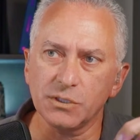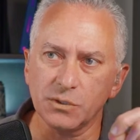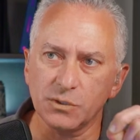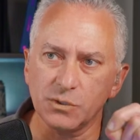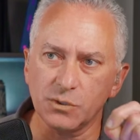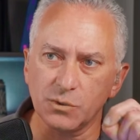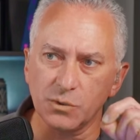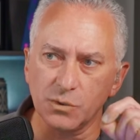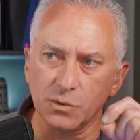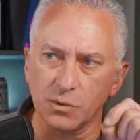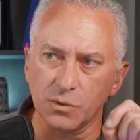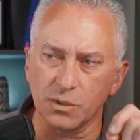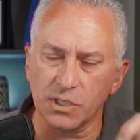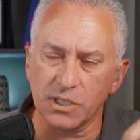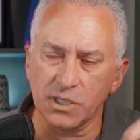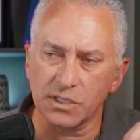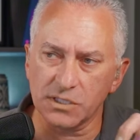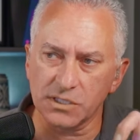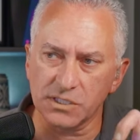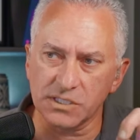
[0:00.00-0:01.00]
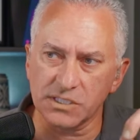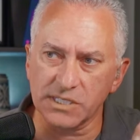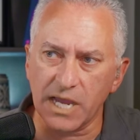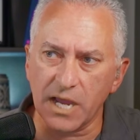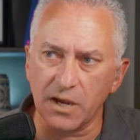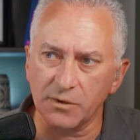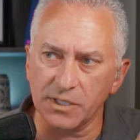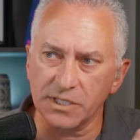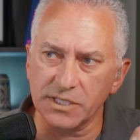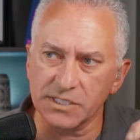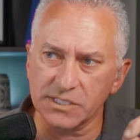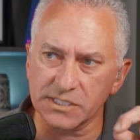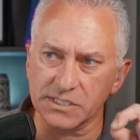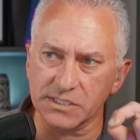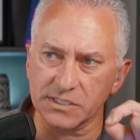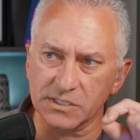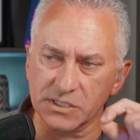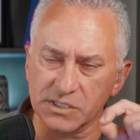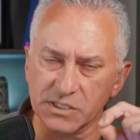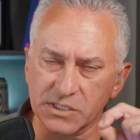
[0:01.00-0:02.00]
Do you think the Saudis
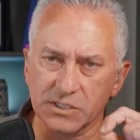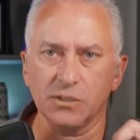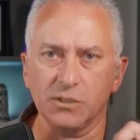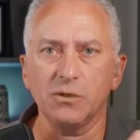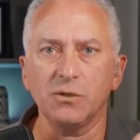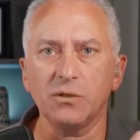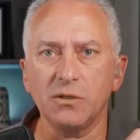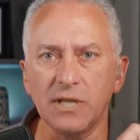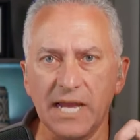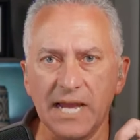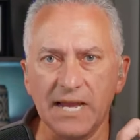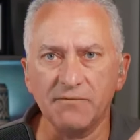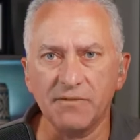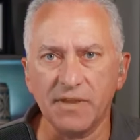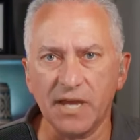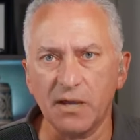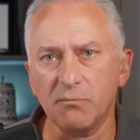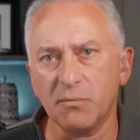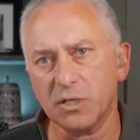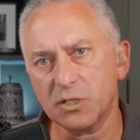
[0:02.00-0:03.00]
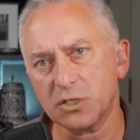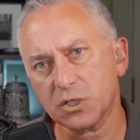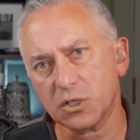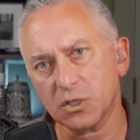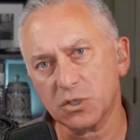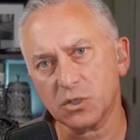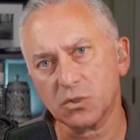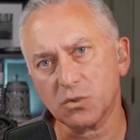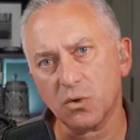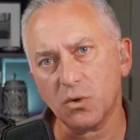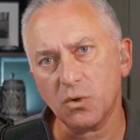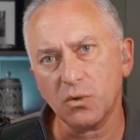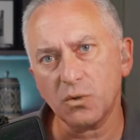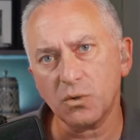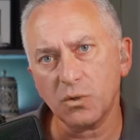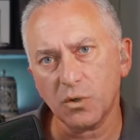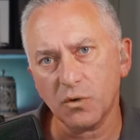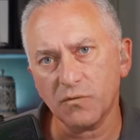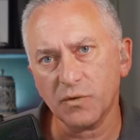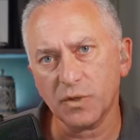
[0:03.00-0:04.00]
still have that much control
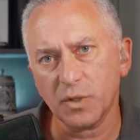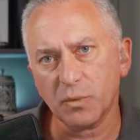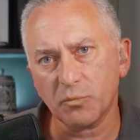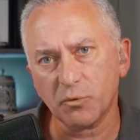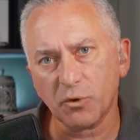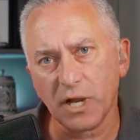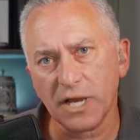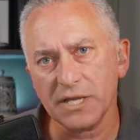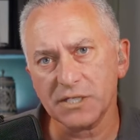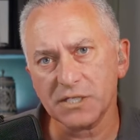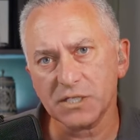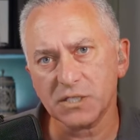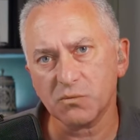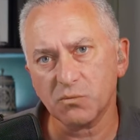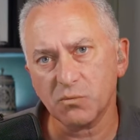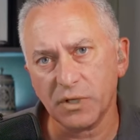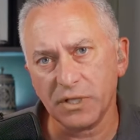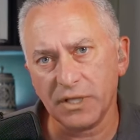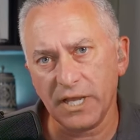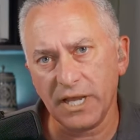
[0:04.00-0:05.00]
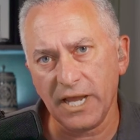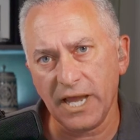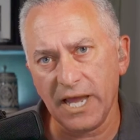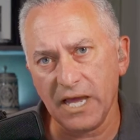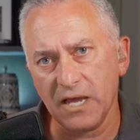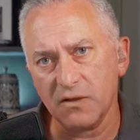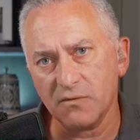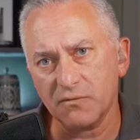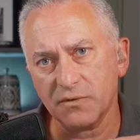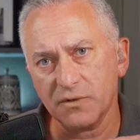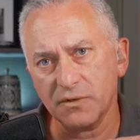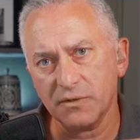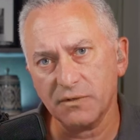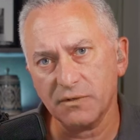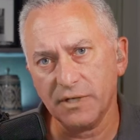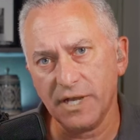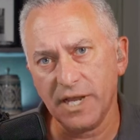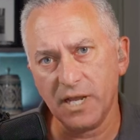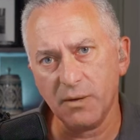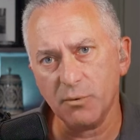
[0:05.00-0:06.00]
over the price when they have
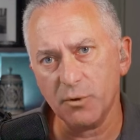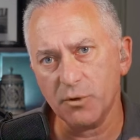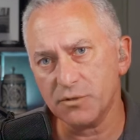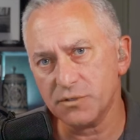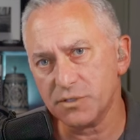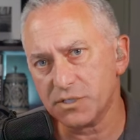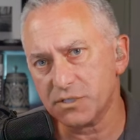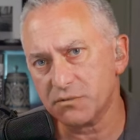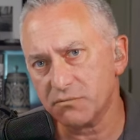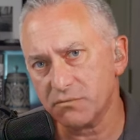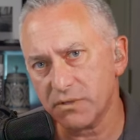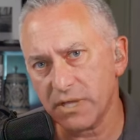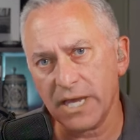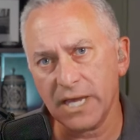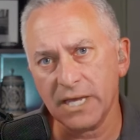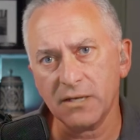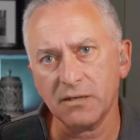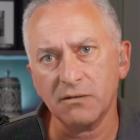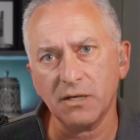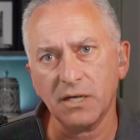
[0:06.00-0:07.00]
neighbors that,